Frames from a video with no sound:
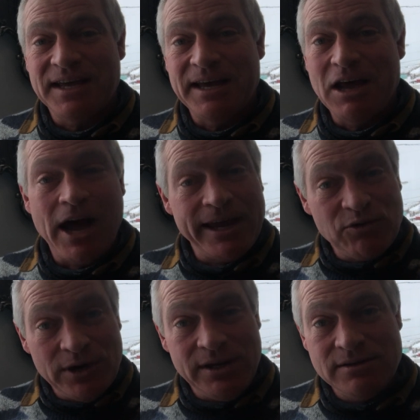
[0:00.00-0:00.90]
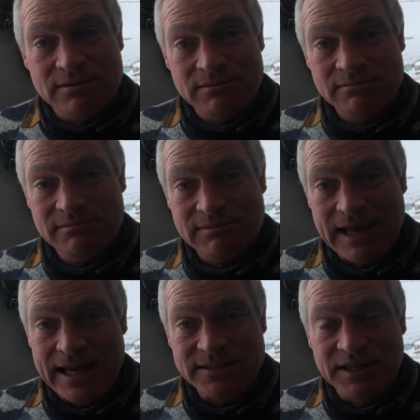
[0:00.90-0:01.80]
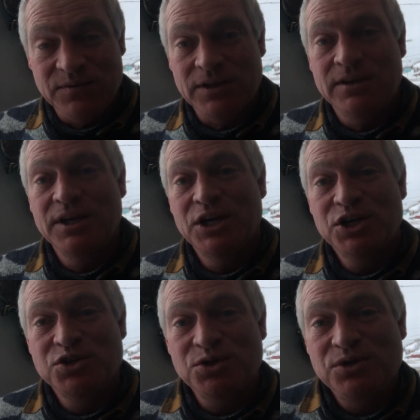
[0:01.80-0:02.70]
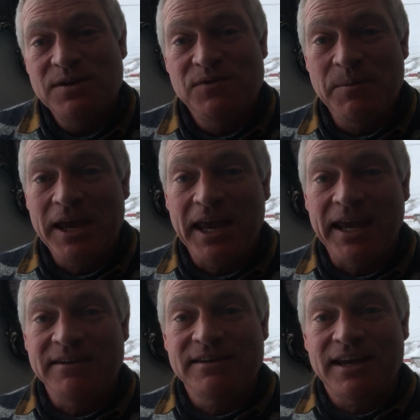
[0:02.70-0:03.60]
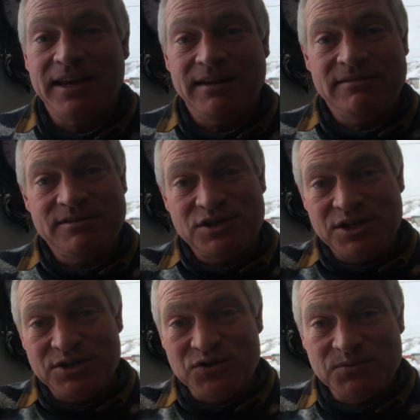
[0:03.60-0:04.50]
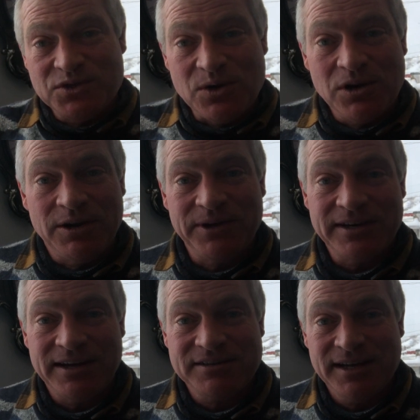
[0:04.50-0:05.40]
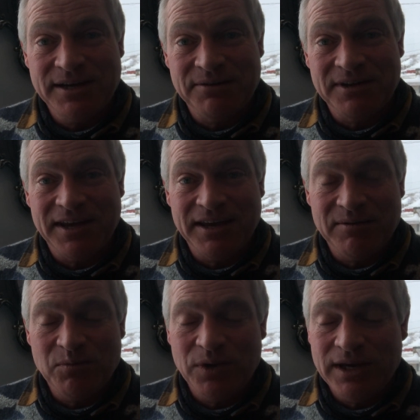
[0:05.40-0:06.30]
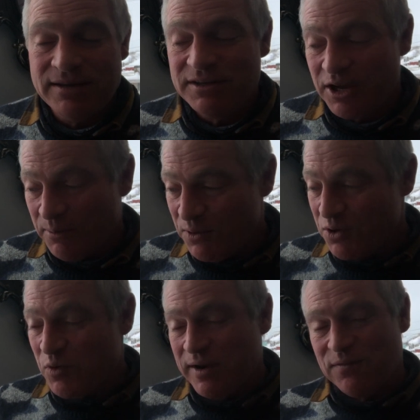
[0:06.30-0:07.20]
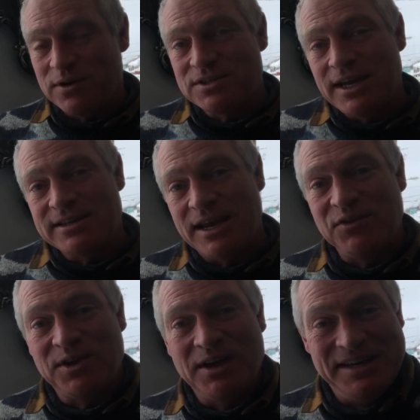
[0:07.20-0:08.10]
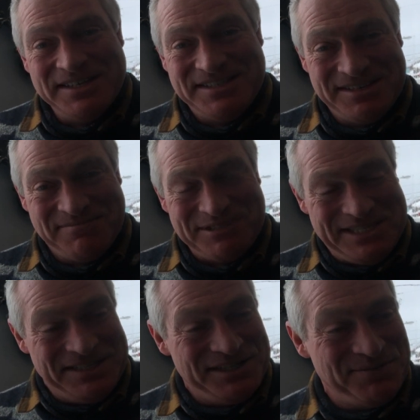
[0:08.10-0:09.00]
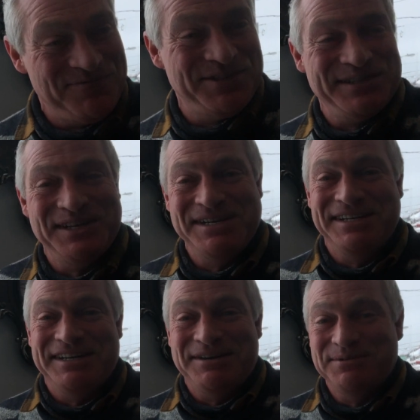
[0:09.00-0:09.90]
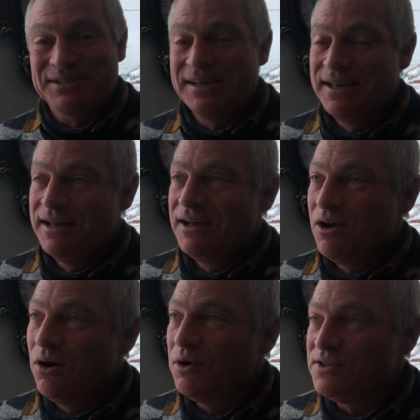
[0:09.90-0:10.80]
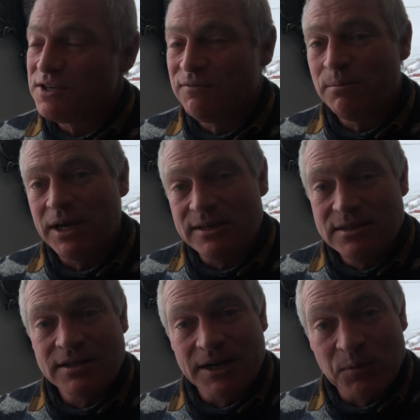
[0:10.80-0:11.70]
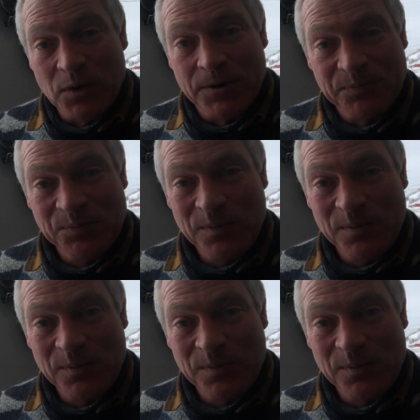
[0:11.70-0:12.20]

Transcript: I agreed last evening to give them a hand and do some snow clearing downtown. And we ended up, look, when I first got down there, guys, I wasn't into it very long, and I was, holy suffer, man, this is hard work.